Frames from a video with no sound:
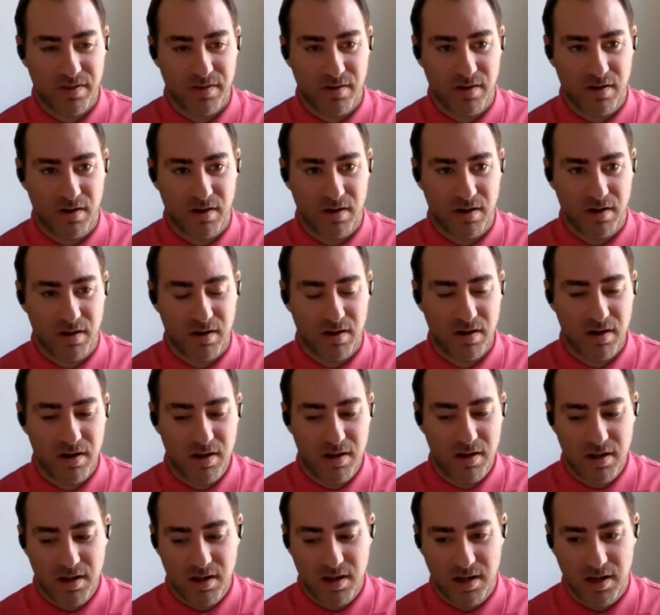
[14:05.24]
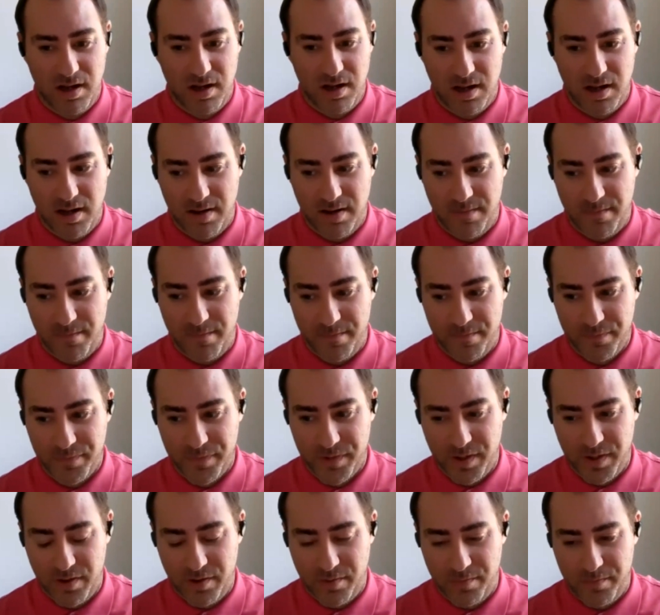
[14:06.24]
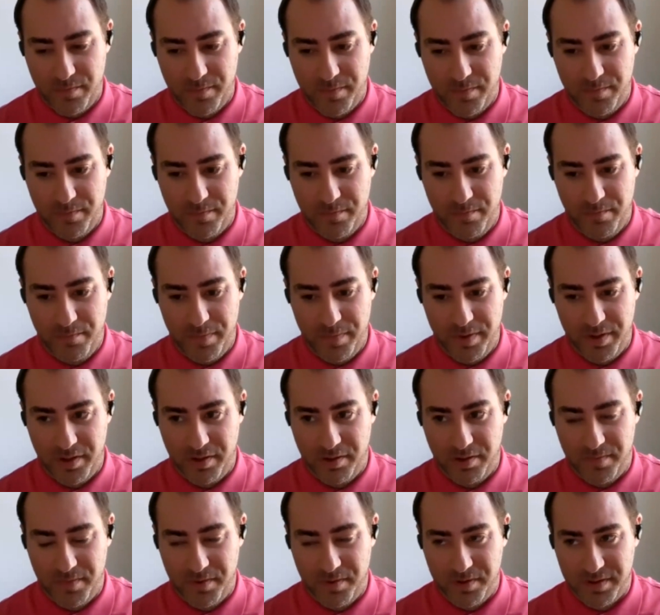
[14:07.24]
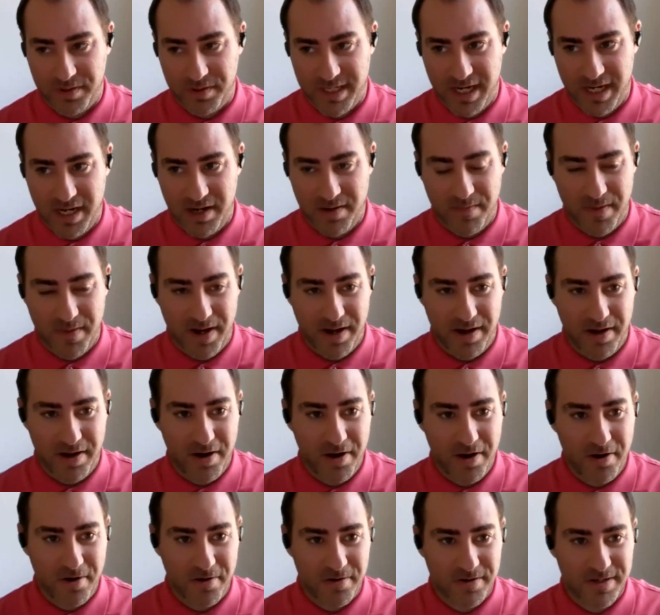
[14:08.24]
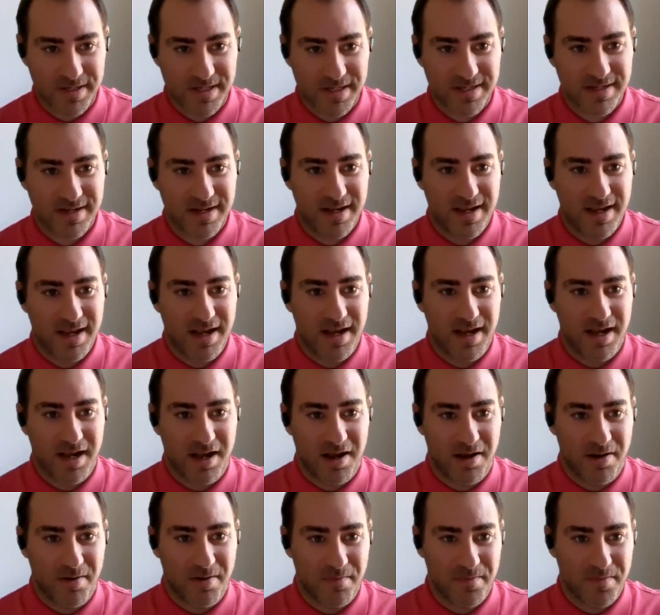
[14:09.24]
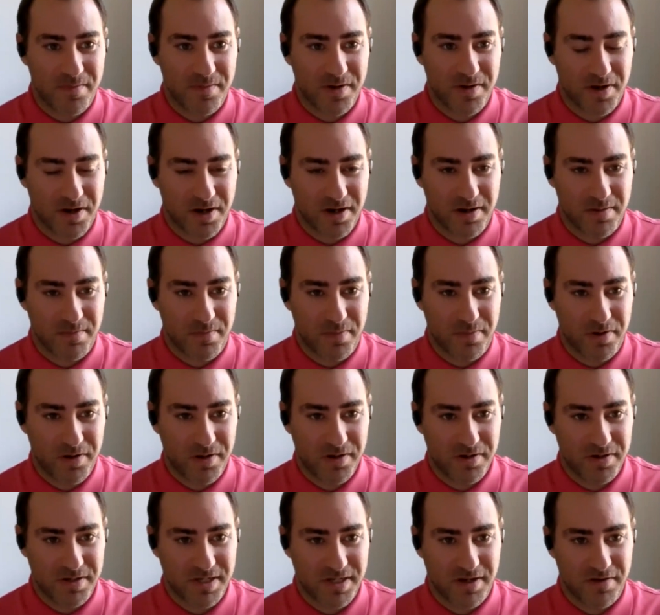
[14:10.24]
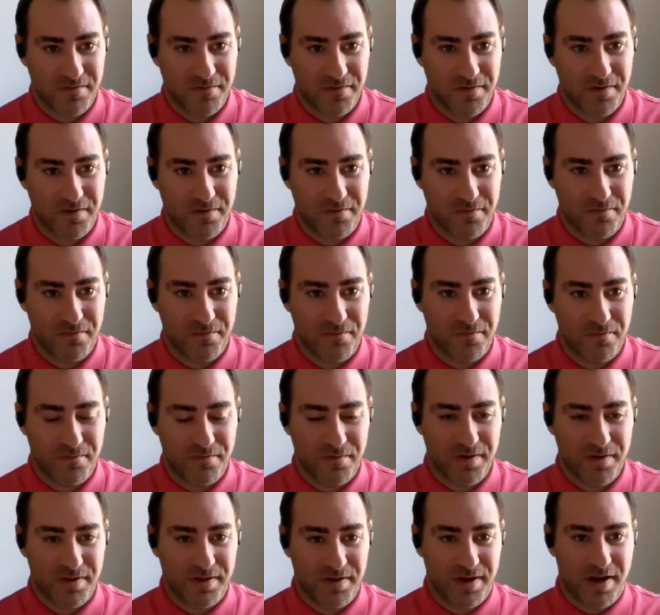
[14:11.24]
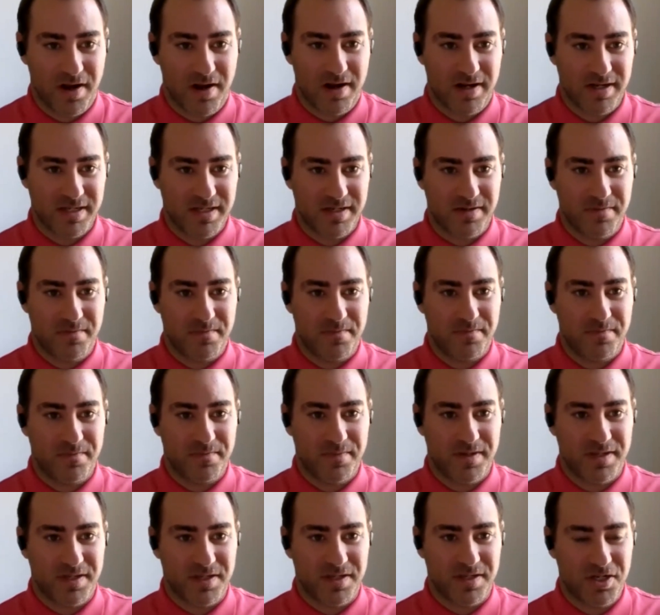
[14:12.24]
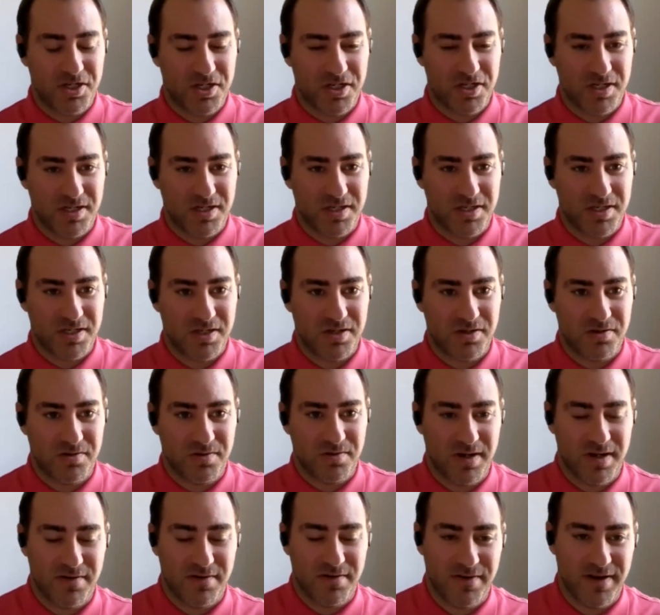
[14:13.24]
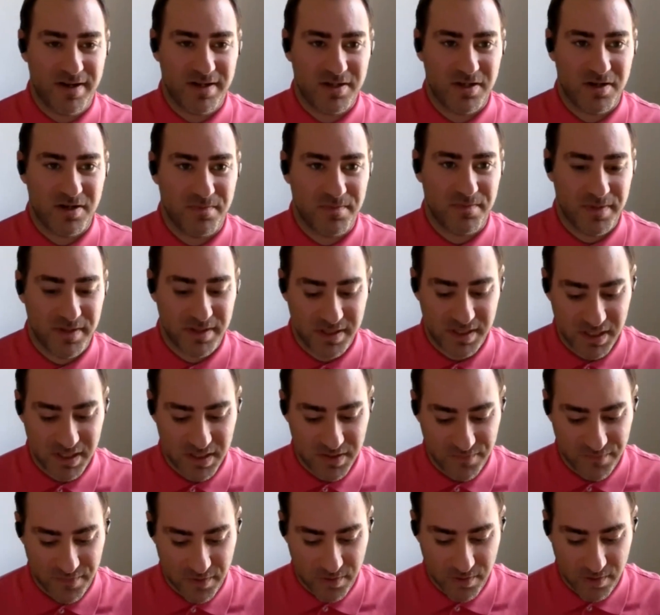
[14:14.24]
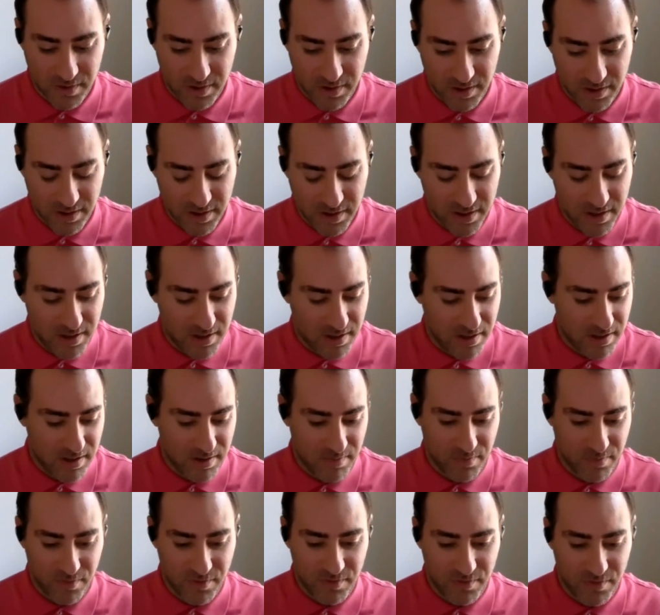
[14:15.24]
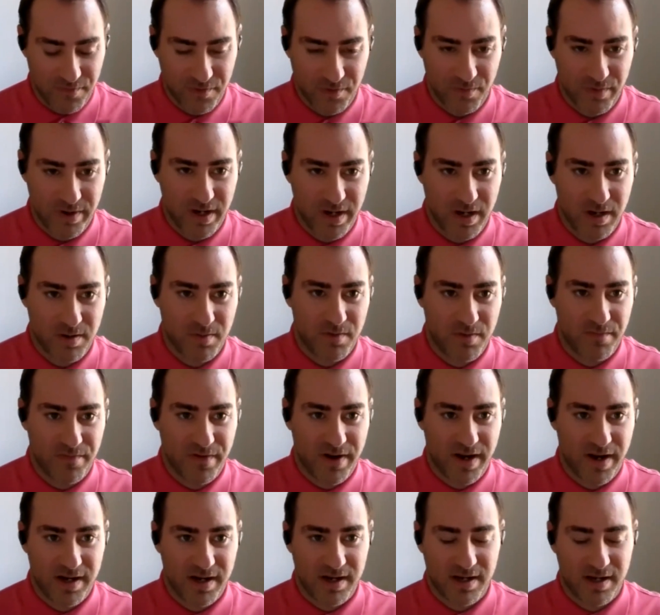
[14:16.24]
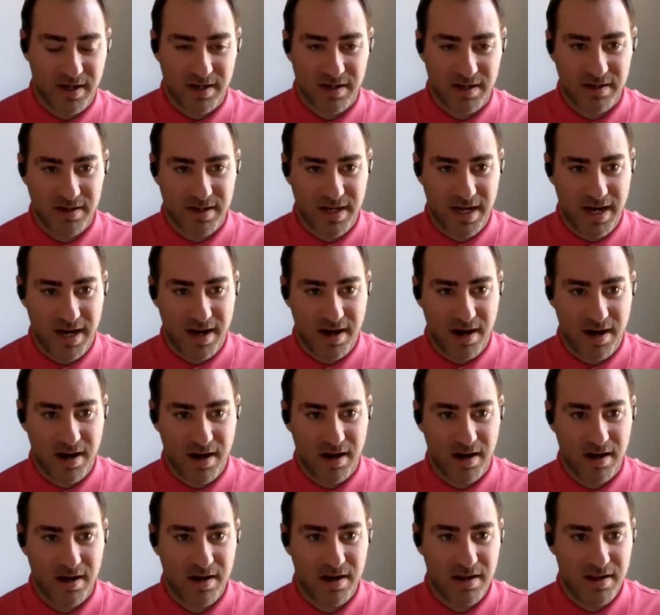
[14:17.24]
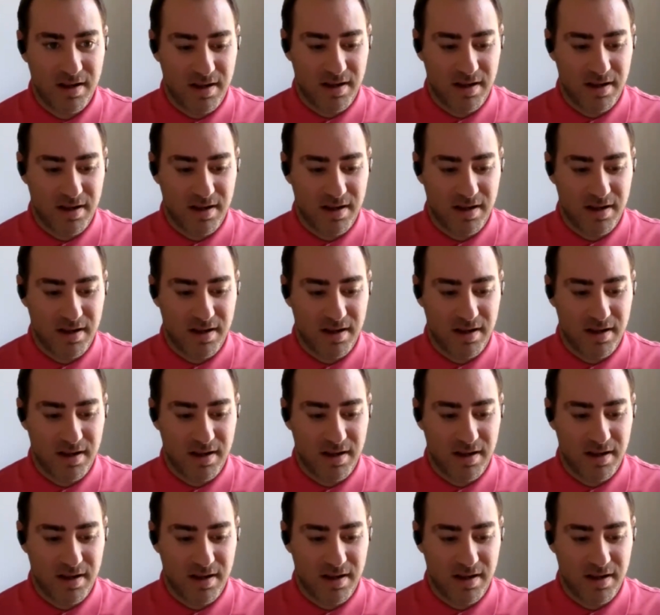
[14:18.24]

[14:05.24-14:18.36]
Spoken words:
your billable data by notes, you're going to put yourself in a really awesome position to advance your business forward, improve the way you're providing care,